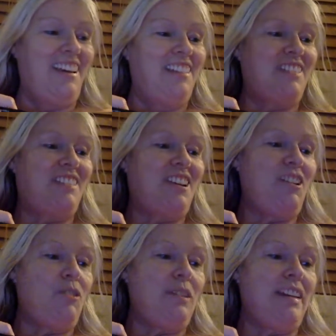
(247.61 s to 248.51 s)

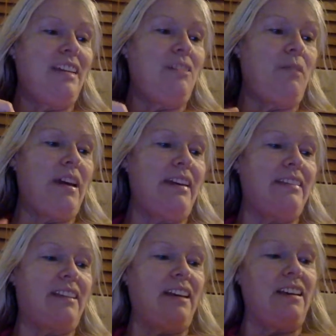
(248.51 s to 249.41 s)
So,
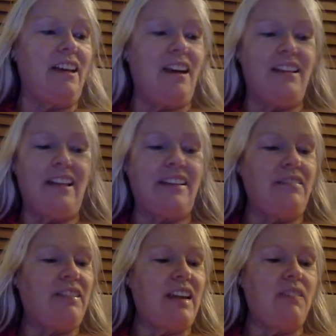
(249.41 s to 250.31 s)
anyways, like
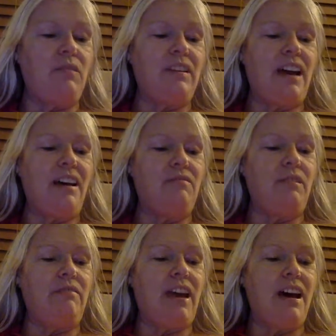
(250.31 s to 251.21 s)
I've said,
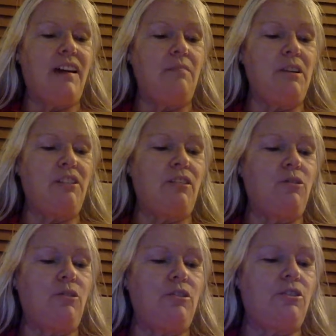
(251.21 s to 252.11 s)
we've had American
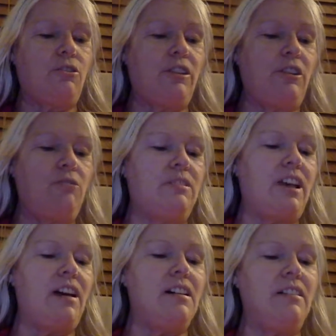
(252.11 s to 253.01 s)
Horror Story
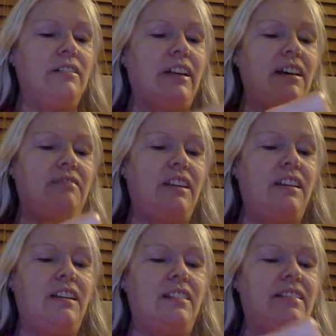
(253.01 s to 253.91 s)
Hotel,
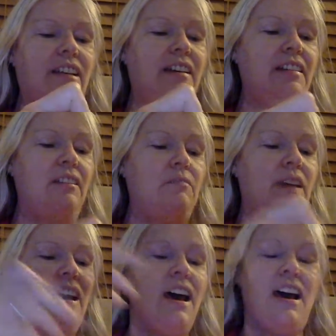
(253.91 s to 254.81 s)
Coven, Asylum,
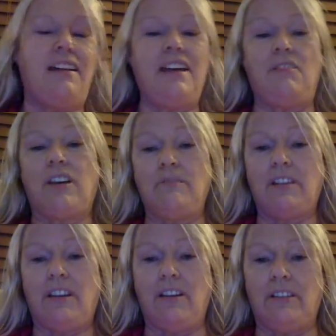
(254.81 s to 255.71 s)
and now
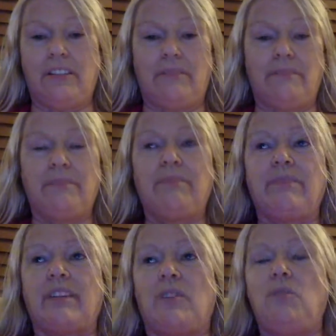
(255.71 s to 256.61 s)
comes Cult.
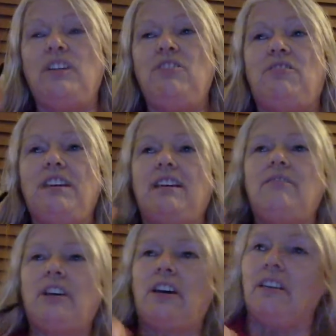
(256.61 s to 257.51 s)
When you think of
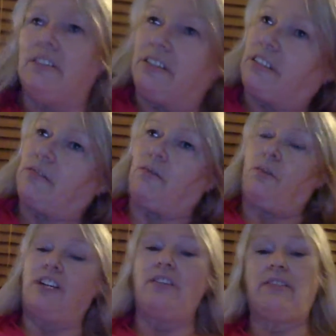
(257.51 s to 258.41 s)
a cult,
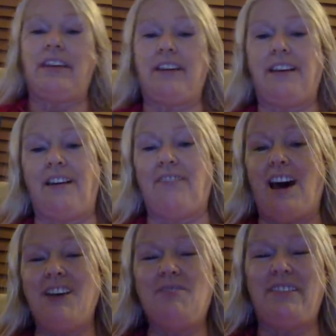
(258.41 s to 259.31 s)
what do you think of?
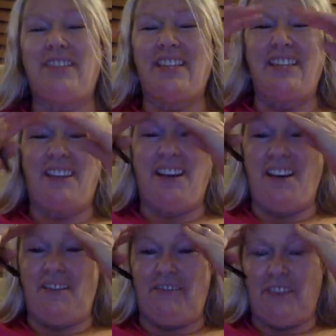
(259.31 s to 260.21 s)
I always think
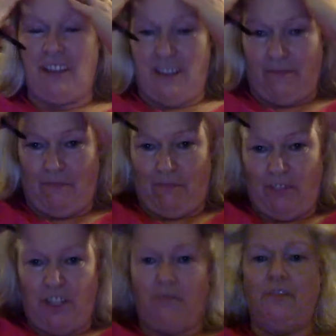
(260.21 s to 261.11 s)
of
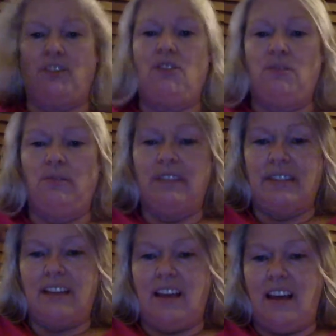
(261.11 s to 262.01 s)
Jim
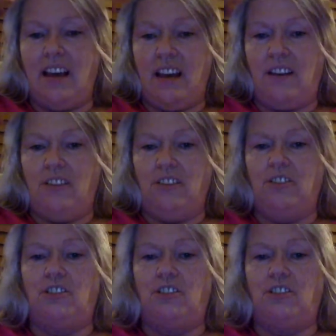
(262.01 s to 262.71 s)
Jones and